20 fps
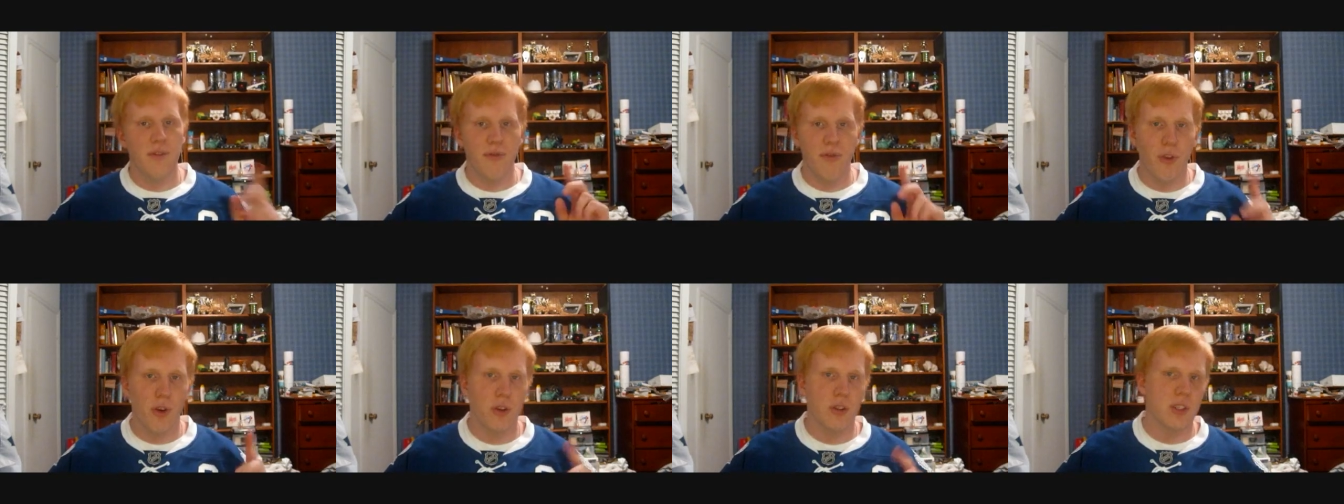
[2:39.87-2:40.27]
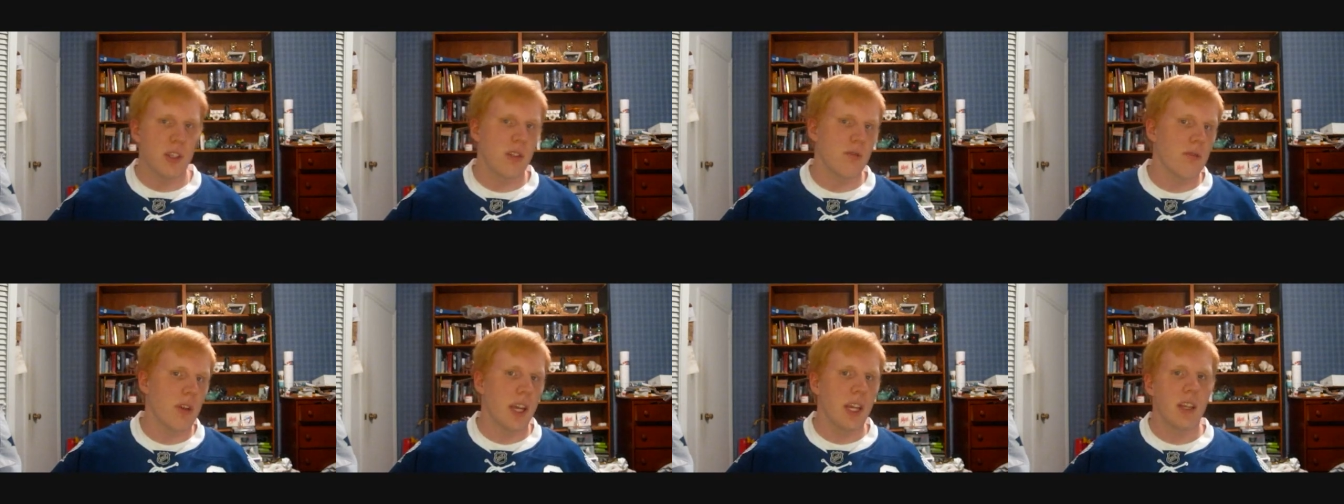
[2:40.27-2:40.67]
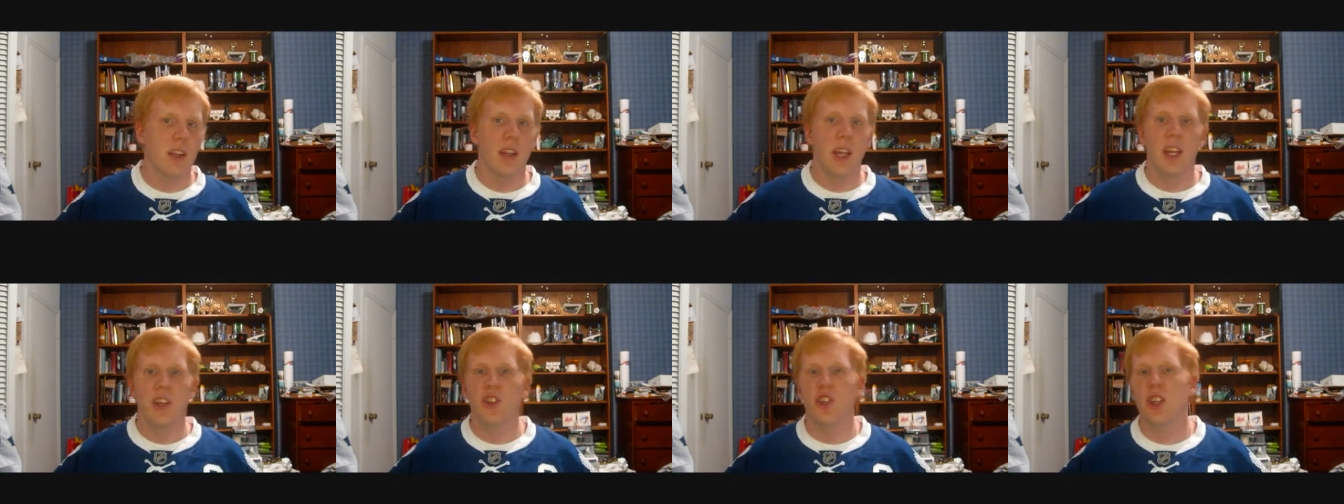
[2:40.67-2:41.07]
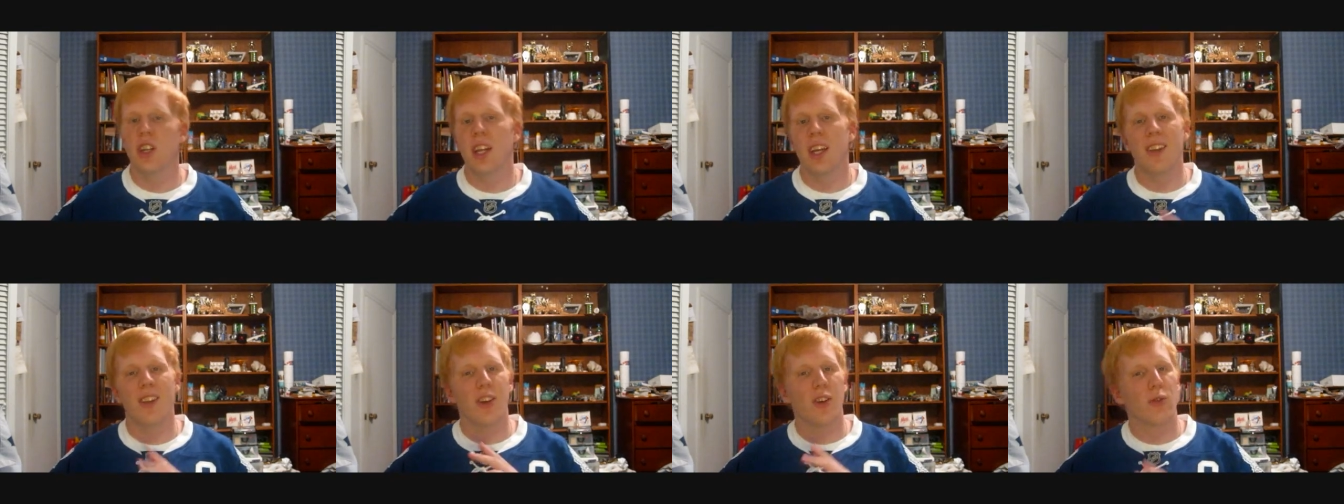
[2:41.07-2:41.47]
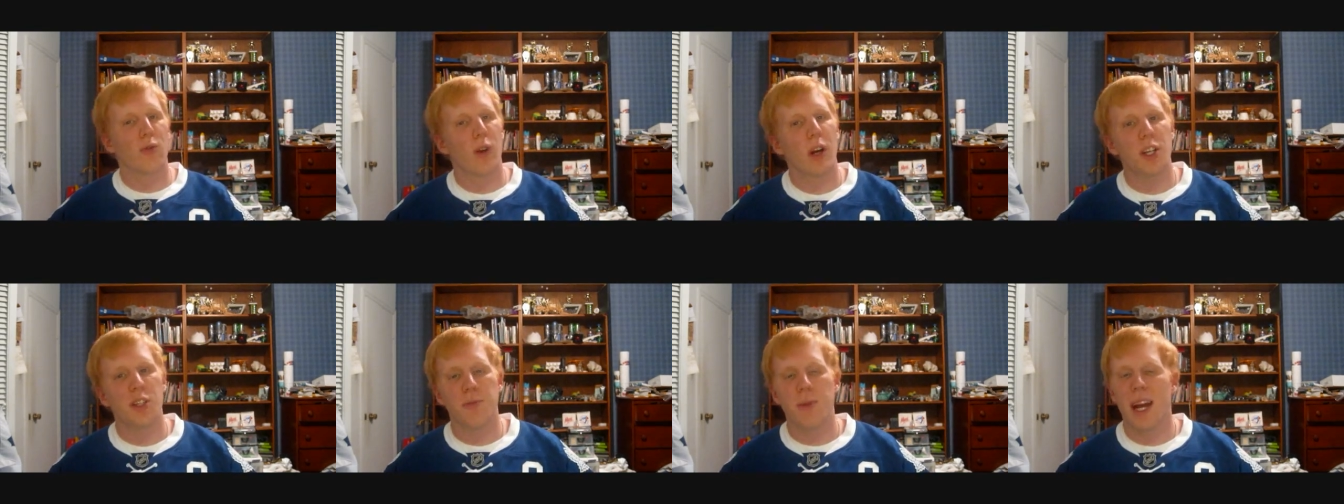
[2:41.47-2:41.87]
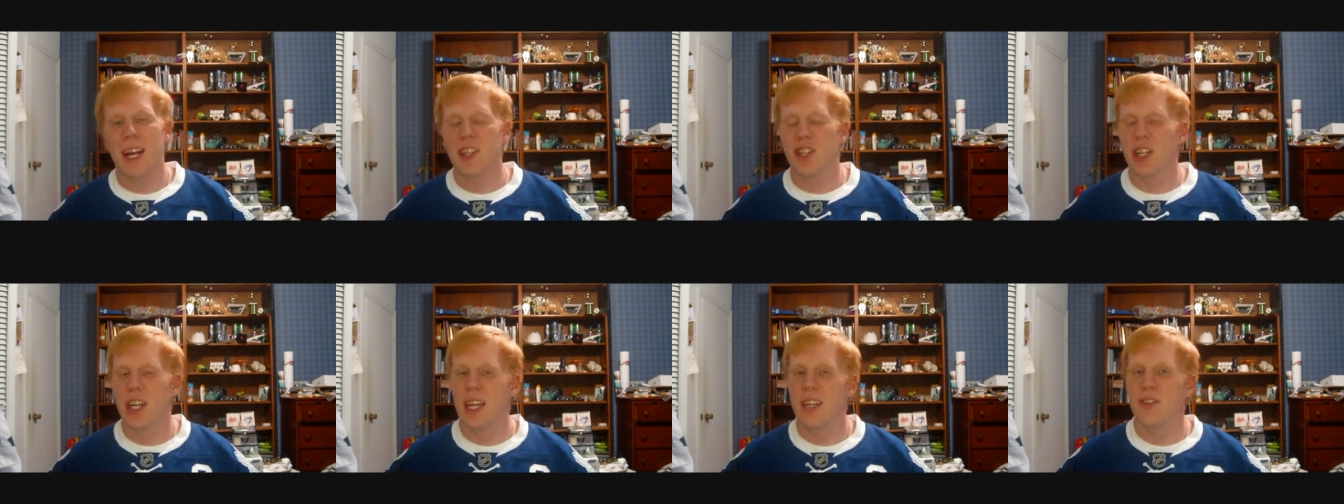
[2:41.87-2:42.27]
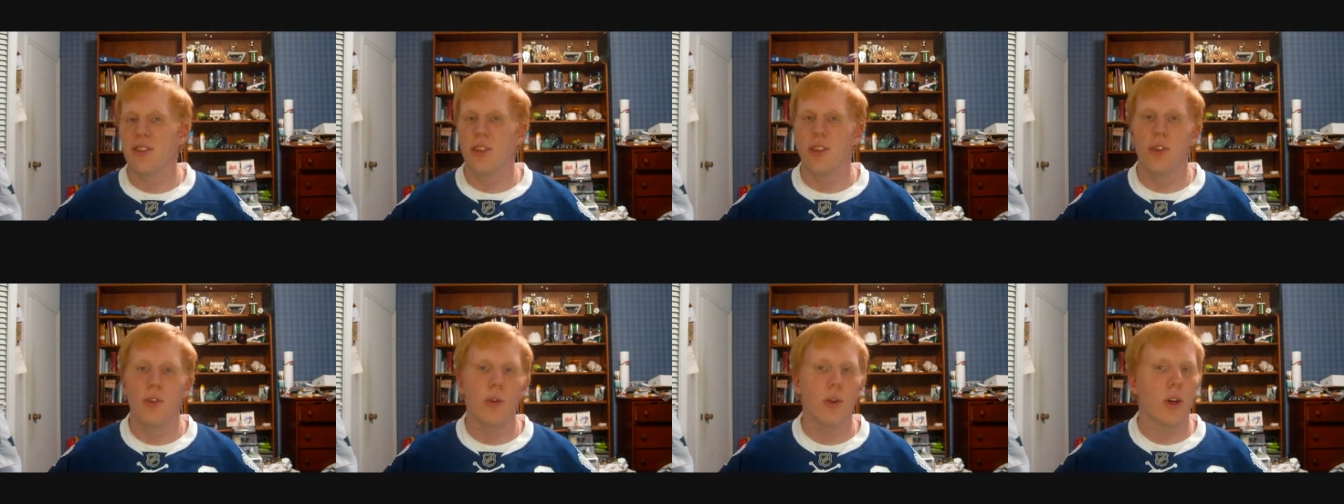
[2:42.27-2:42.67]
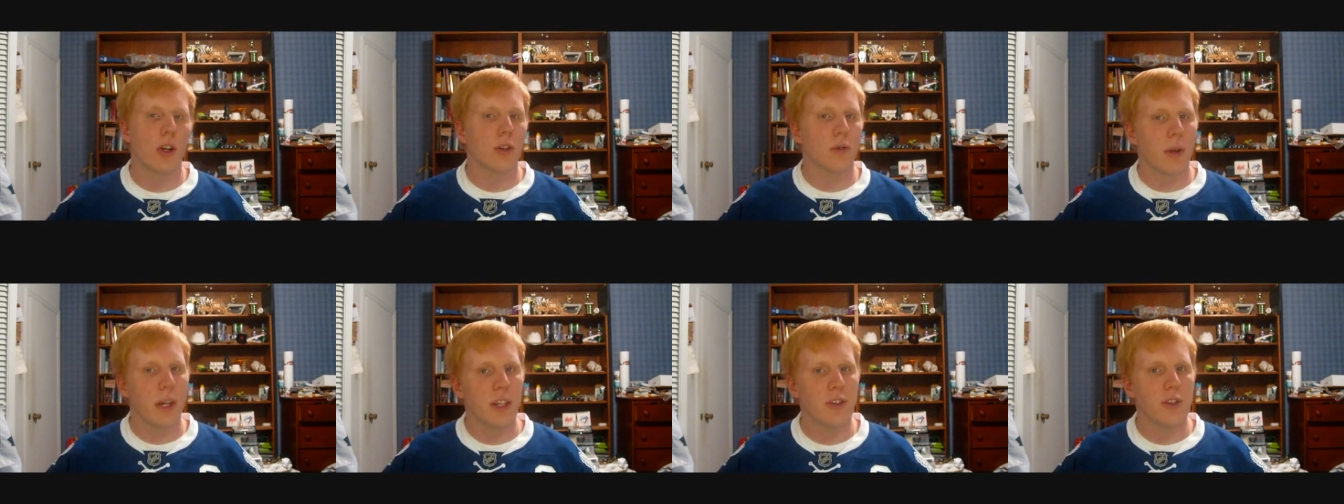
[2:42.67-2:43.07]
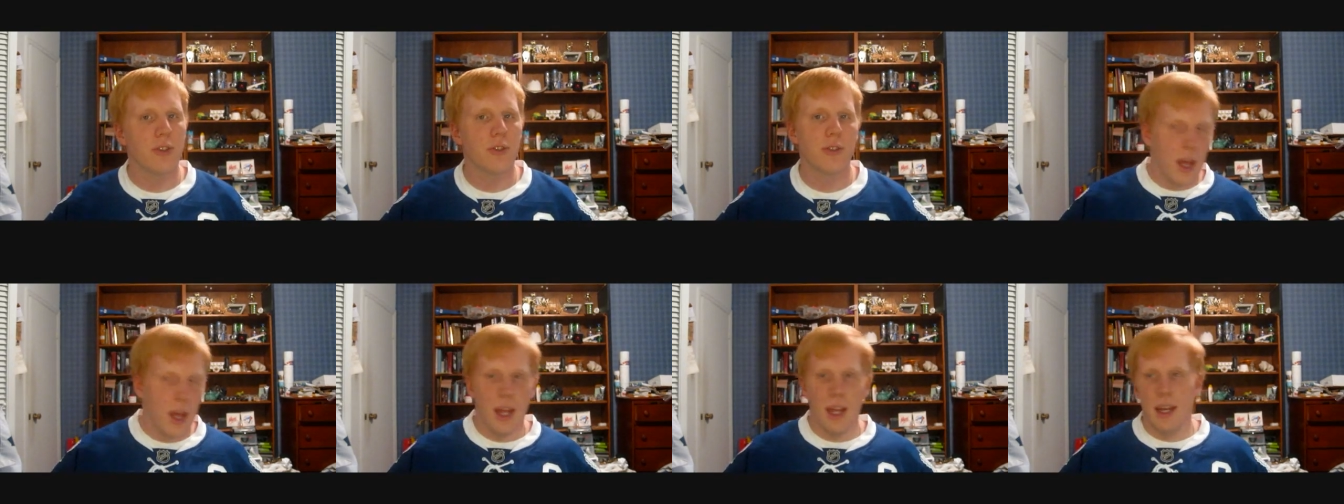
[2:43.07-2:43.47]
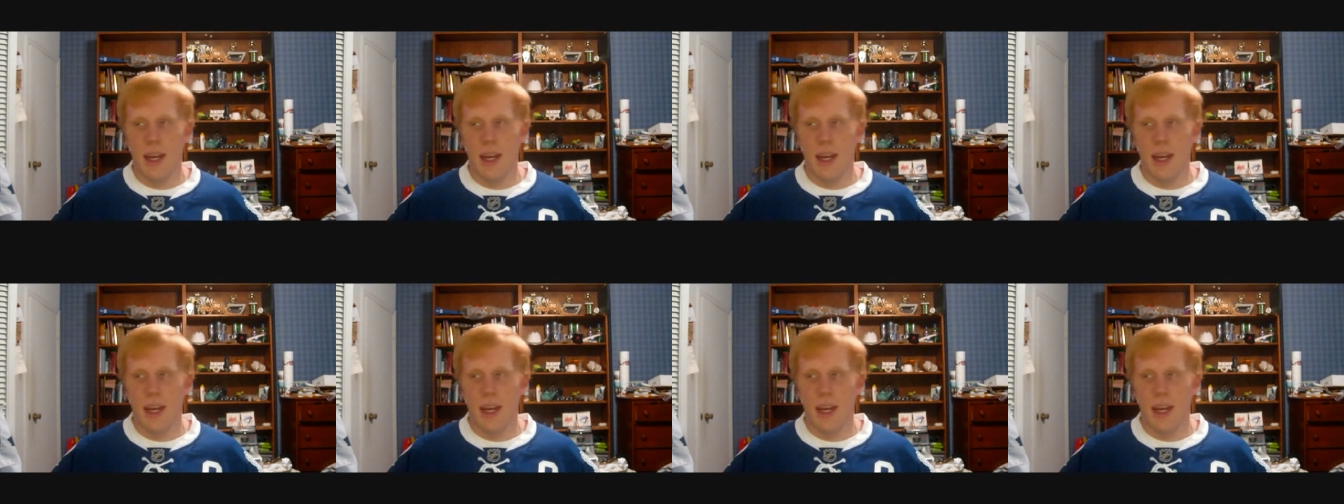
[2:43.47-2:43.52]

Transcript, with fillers: first in regulation, in the grudge match against the New York Rangers.